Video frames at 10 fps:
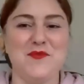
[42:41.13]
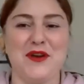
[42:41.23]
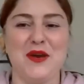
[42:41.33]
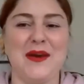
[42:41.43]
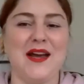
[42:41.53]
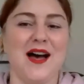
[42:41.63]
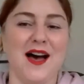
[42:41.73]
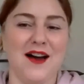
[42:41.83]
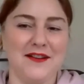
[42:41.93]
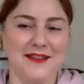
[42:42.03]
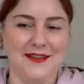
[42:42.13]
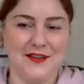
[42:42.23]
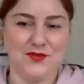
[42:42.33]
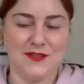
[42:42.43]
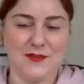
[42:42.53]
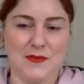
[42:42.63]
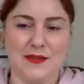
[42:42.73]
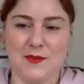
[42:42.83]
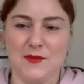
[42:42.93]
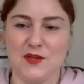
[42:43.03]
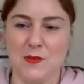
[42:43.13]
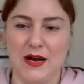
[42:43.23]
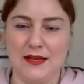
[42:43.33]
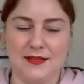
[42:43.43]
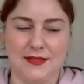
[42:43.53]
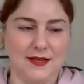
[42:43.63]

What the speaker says: we are in the interest, but this was not my idea.